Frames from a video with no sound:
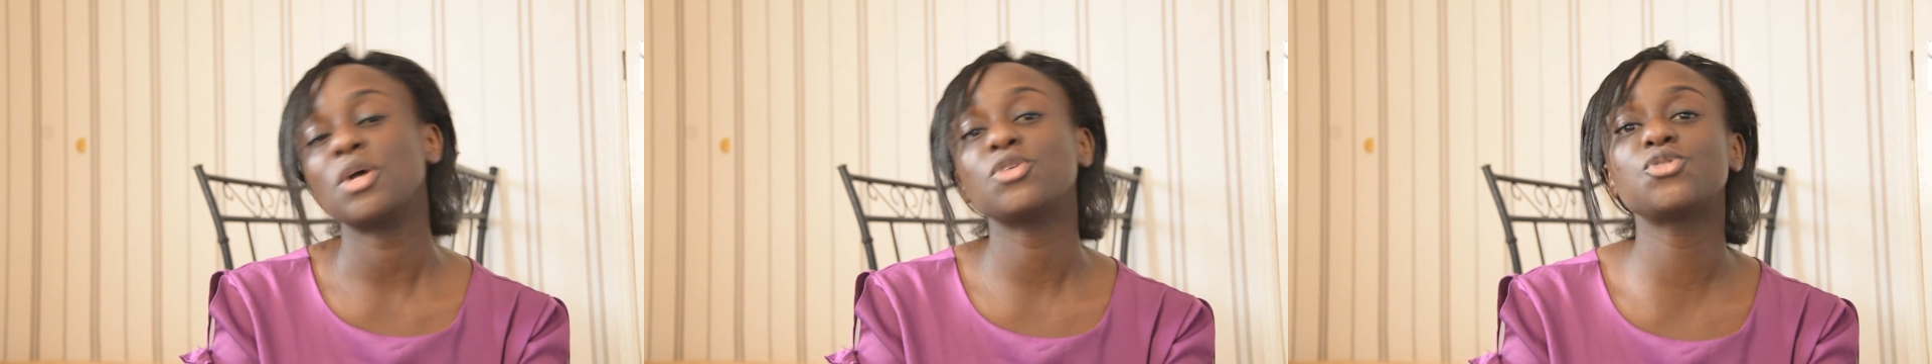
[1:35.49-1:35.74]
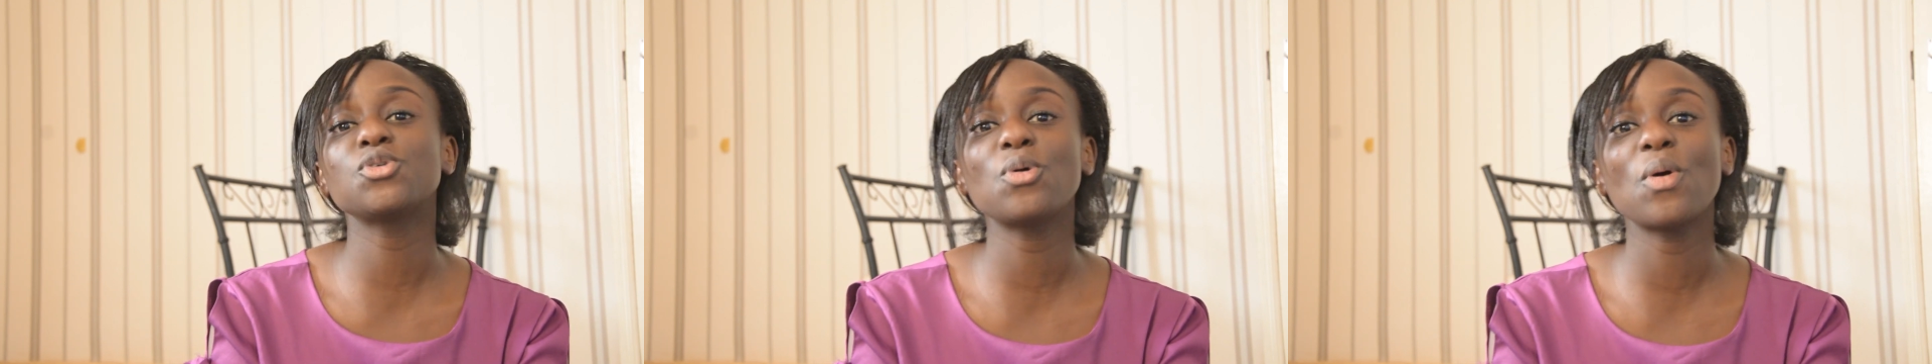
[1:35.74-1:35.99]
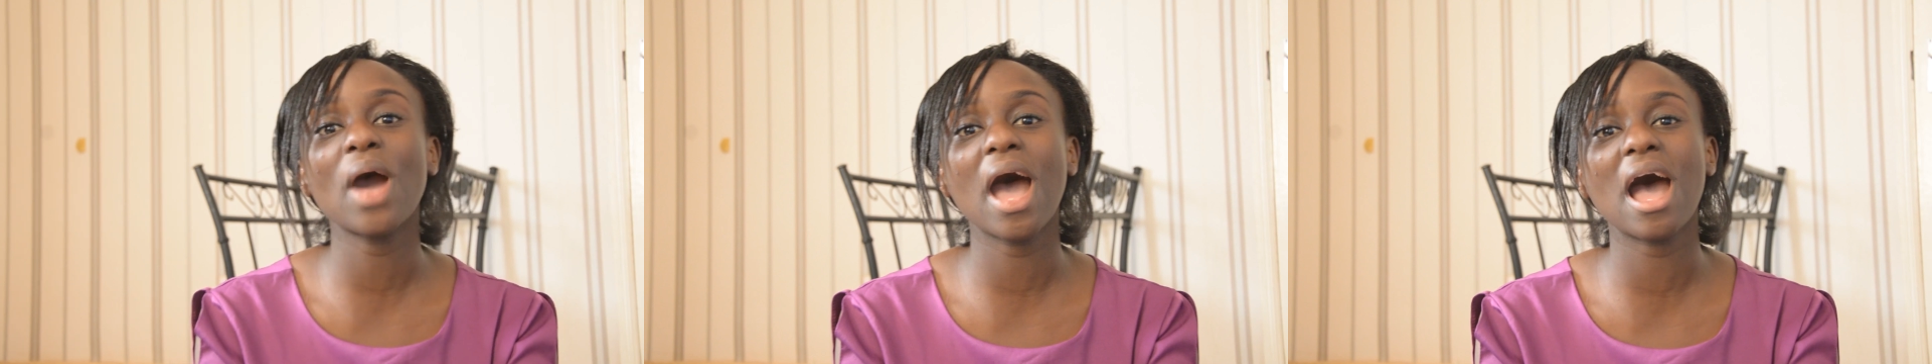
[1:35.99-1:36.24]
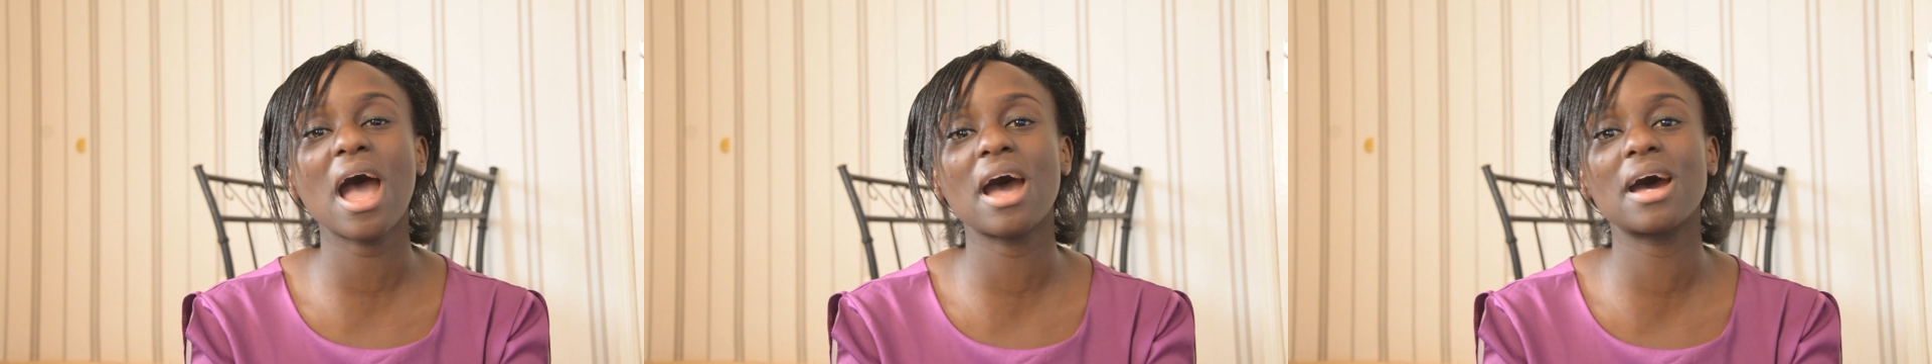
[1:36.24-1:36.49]
So
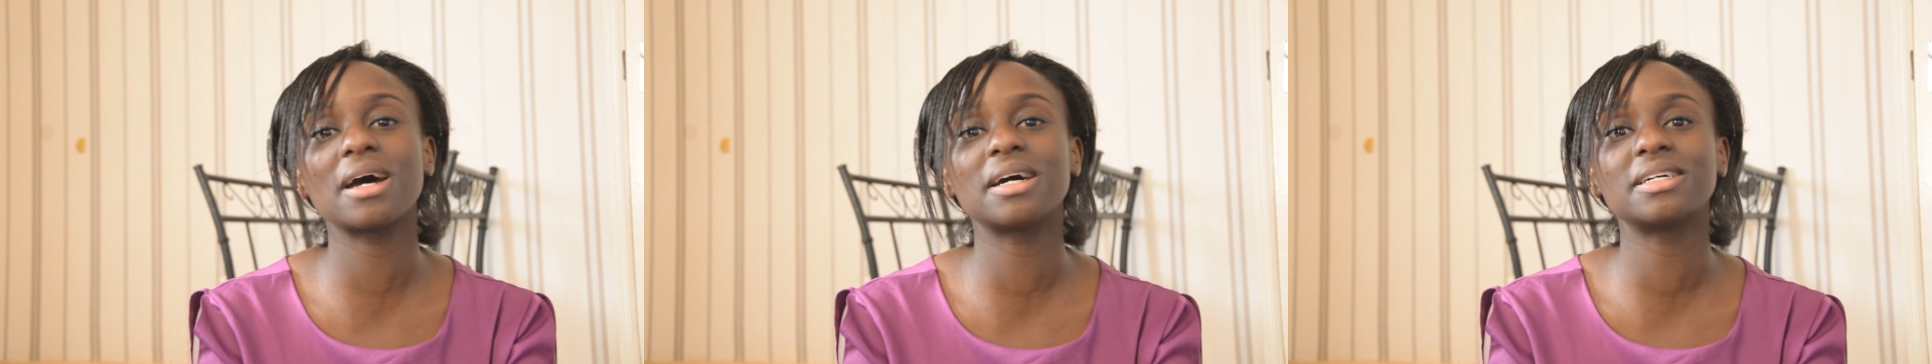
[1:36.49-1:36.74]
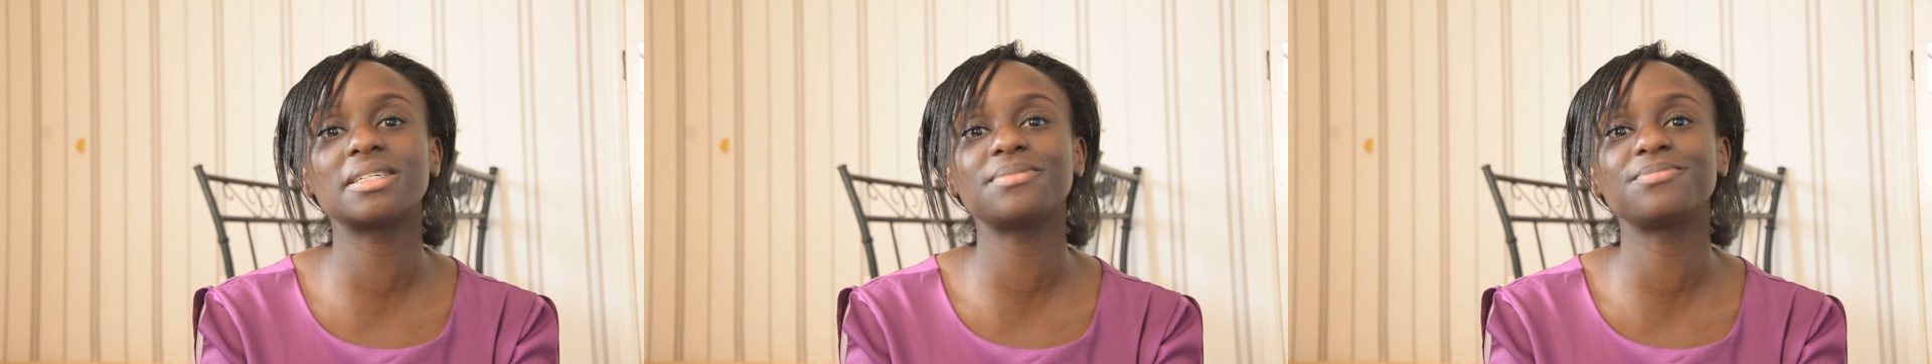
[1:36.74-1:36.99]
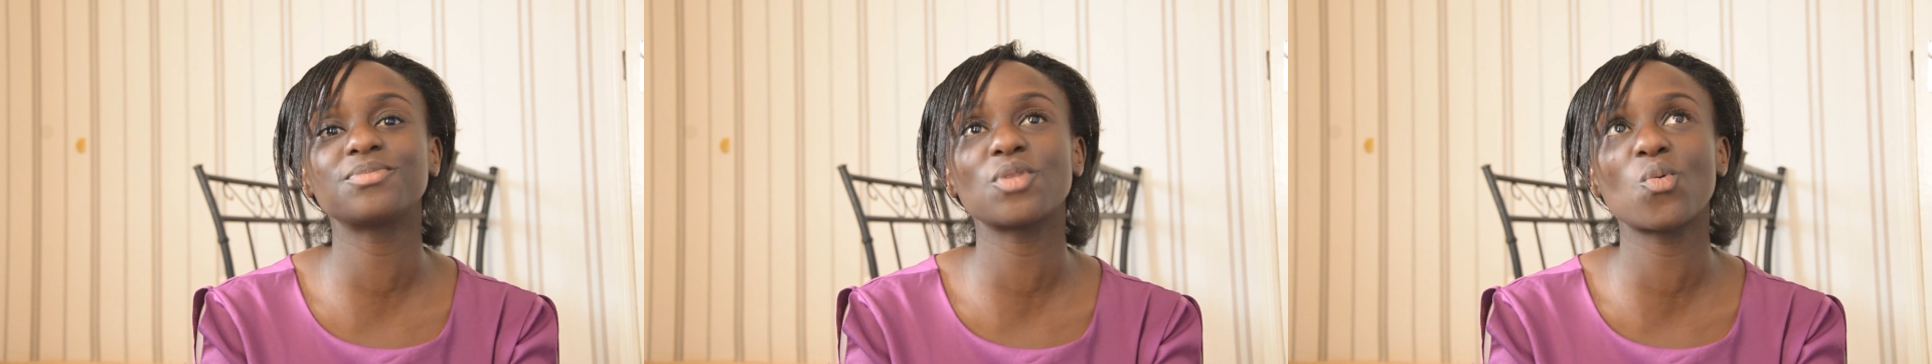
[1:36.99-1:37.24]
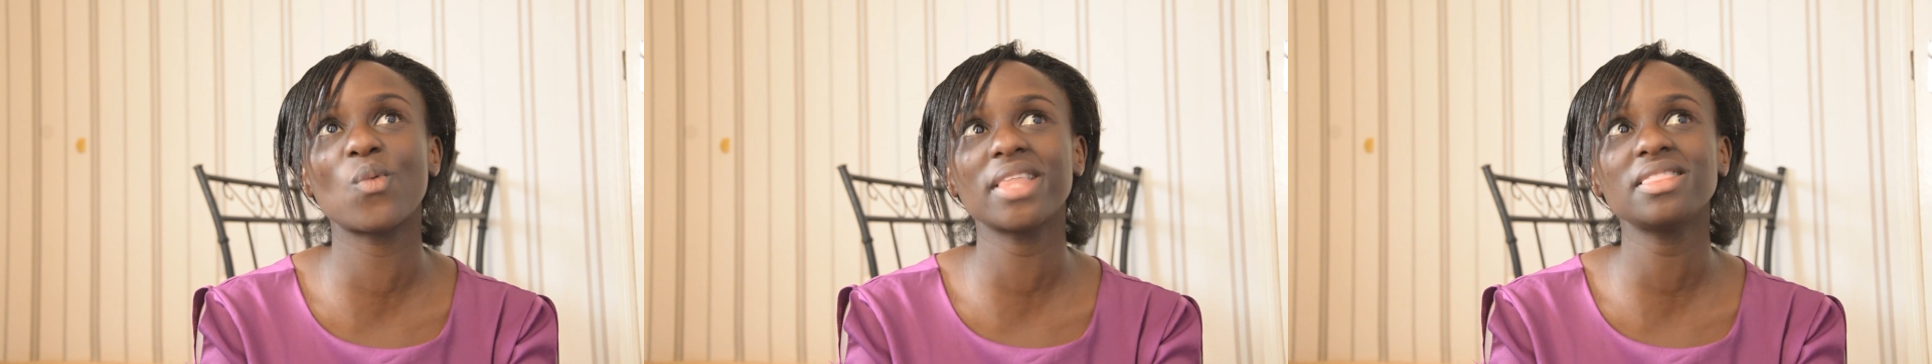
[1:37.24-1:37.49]
um,
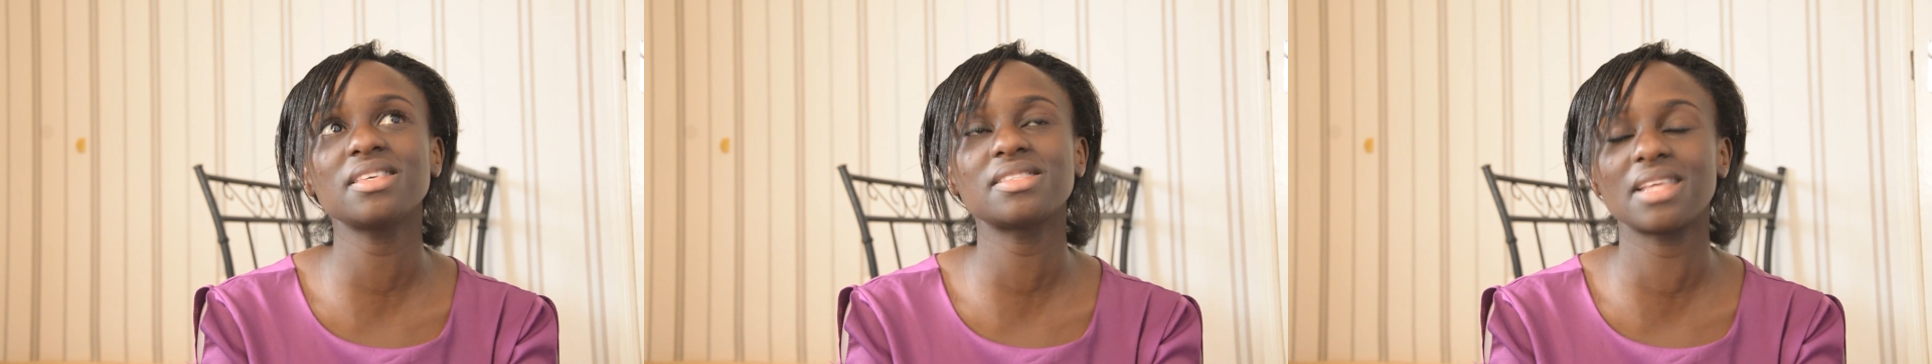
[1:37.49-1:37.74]
when the